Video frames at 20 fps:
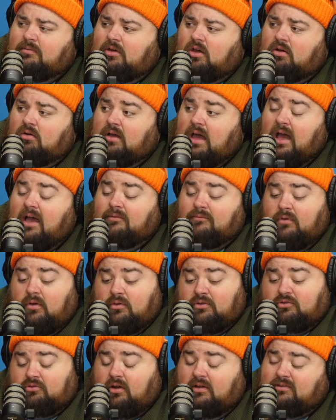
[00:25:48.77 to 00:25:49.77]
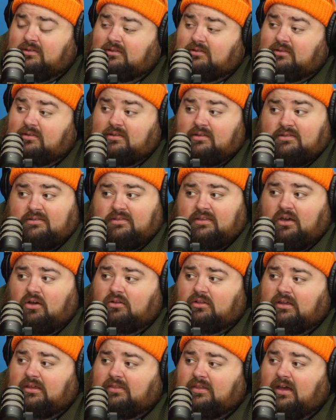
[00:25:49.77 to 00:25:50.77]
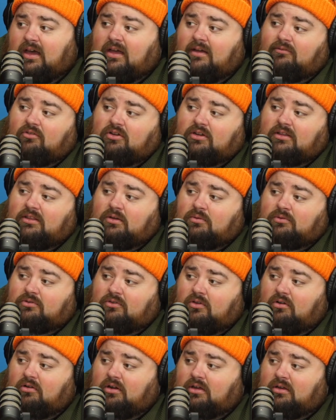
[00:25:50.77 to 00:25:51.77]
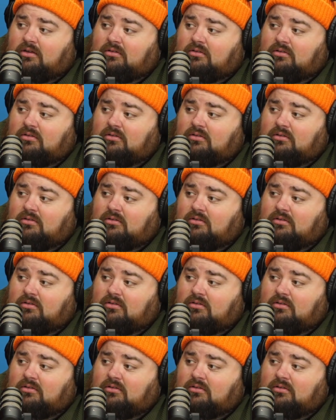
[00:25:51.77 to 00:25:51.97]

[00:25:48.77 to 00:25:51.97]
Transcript: ago. What's crazy is it's the only thing I ever did that was dirty.